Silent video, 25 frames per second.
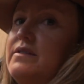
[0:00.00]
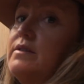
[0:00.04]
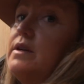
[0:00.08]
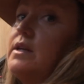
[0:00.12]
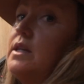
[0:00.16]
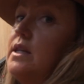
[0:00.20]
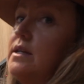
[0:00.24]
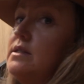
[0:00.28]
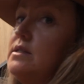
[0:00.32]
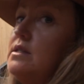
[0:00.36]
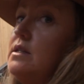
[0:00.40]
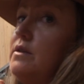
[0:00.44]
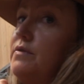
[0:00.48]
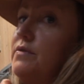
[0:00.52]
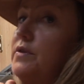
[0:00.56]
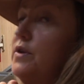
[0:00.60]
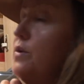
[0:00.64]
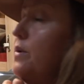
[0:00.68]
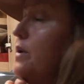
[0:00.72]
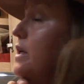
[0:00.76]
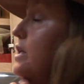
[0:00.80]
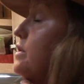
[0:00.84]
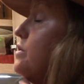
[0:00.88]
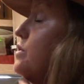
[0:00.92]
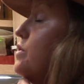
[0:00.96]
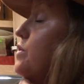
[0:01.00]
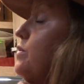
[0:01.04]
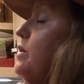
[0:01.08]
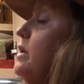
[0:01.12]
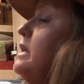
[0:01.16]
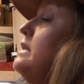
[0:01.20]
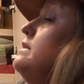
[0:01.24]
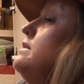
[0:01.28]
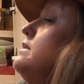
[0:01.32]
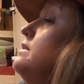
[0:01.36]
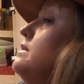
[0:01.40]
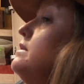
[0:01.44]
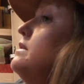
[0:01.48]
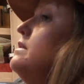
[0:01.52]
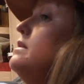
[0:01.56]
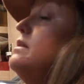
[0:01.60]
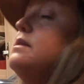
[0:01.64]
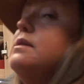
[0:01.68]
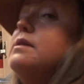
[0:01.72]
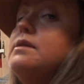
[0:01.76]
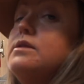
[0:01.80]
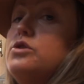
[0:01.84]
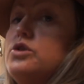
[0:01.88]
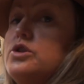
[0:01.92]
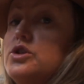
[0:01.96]
collected a few extra ones.
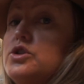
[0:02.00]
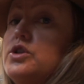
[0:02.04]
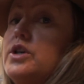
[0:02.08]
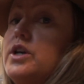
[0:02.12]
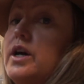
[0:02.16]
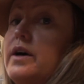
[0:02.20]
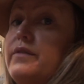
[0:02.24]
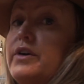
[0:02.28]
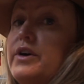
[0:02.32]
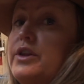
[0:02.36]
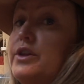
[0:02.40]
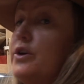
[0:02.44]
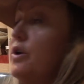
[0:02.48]
Usually I've only